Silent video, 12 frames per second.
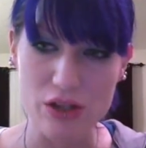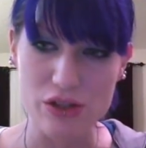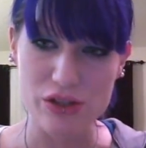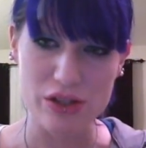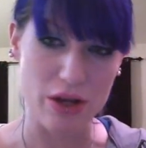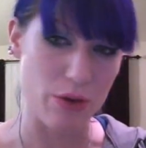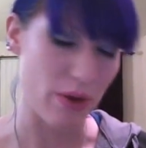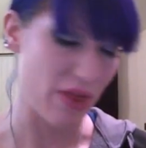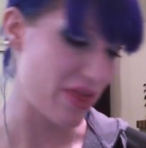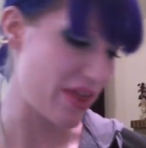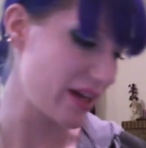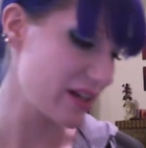So
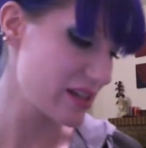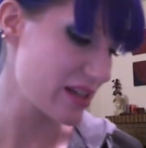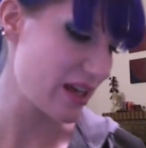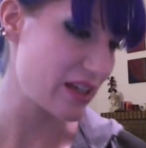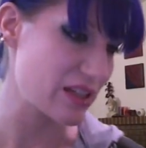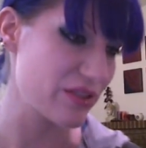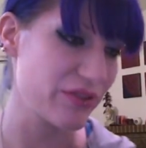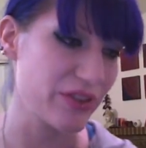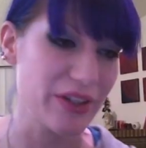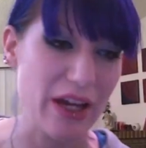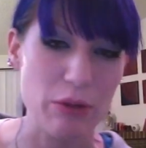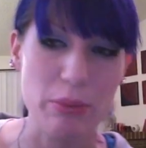that is it for
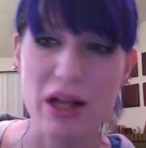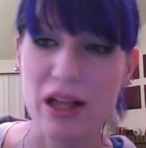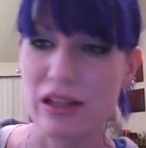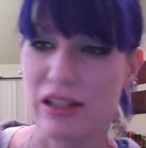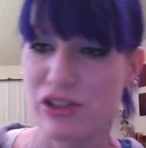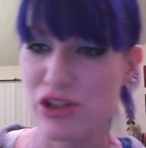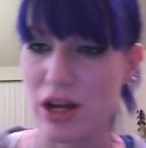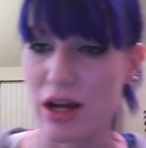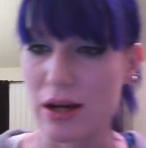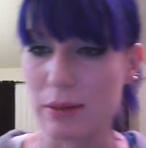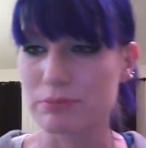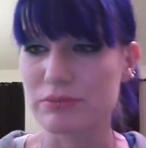nail polish.
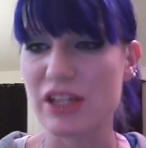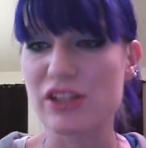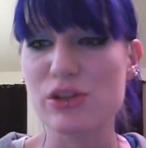I